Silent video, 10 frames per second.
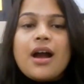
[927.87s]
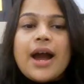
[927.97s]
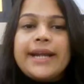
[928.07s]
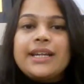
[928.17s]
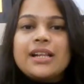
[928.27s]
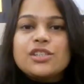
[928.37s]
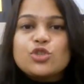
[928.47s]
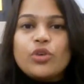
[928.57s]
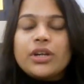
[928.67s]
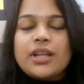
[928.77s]
I tell
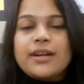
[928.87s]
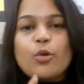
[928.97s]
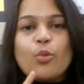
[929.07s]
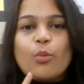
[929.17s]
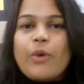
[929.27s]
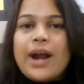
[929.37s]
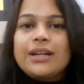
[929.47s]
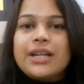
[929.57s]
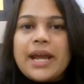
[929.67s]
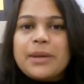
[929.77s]
students that
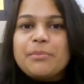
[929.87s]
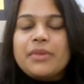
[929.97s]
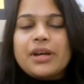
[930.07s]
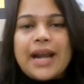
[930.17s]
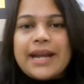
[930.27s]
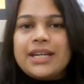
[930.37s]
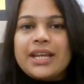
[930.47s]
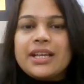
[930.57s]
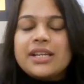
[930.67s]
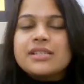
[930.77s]
one time
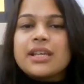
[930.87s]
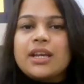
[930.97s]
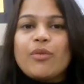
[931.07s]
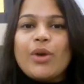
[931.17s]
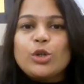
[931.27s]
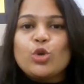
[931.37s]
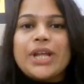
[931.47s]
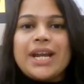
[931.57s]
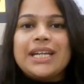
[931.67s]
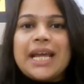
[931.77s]
writing is equal to
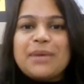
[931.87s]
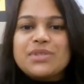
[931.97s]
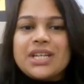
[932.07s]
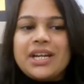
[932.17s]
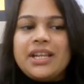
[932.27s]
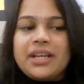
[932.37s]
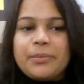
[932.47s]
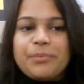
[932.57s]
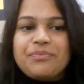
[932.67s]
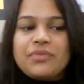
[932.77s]
10 times
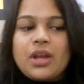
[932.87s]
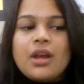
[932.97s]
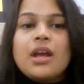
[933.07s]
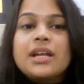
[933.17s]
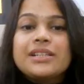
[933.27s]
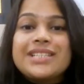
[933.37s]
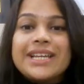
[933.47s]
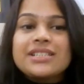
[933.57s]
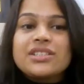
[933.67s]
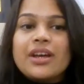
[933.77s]
reading.
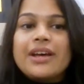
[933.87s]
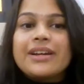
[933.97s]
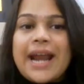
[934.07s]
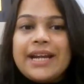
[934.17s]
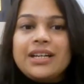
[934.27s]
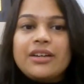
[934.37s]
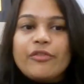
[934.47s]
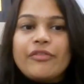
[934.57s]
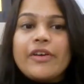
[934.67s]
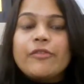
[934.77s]
Just write
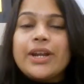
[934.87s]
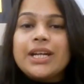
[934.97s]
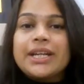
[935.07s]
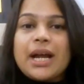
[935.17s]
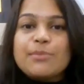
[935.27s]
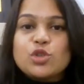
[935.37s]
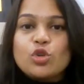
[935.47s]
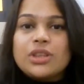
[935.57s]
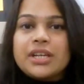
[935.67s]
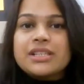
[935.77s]
when it comes to
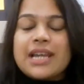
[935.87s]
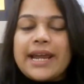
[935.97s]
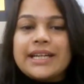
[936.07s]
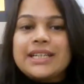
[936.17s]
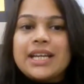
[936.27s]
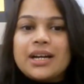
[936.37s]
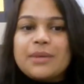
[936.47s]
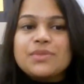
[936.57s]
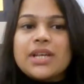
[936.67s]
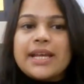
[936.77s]
things like
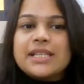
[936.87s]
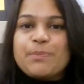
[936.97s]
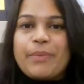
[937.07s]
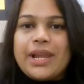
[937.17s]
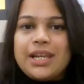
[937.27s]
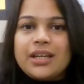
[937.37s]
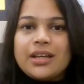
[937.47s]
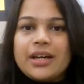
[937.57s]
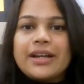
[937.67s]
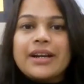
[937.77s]
terms and
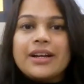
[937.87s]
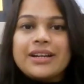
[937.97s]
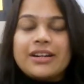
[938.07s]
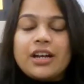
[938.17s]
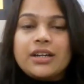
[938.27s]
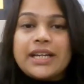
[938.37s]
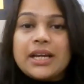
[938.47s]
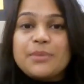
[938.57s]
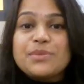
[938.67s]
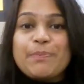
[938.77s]
spelling,
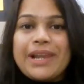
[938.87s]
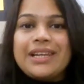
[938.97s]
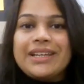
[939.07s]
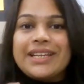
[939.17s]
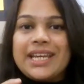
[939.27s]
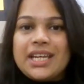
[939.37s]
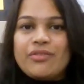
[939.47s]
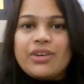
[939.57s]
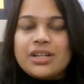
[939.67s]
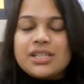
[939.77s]

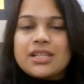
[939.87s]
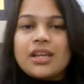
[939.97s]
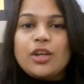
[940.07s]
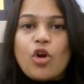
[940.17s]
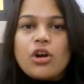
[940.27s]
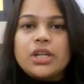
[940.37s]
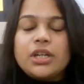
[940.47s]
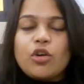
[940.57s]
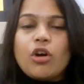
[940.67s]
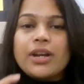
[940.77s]
keywords in
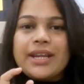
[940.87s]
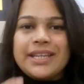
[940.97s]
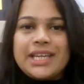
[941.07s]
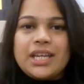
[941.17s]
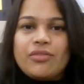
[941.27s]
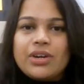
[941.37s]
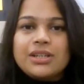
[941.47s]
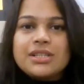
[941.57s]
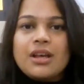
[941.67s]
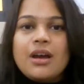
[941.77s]
audit or any keywords.